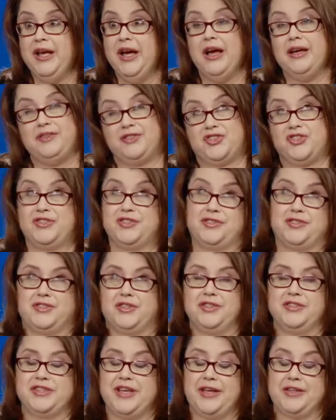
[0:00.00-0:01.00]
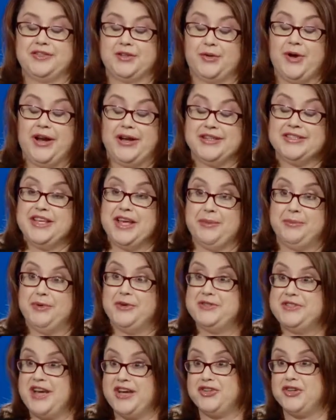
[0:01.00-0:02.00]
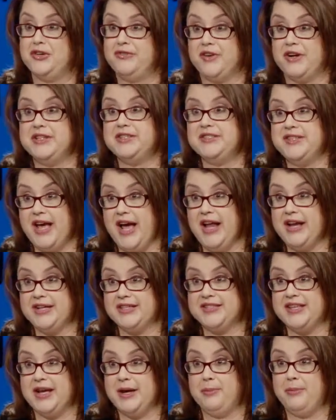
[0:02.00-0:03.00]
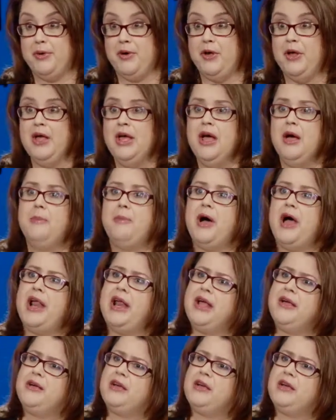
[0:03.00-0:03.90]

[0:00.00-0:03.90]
I shouldn't say it's a great example. It's actually a very sad example. But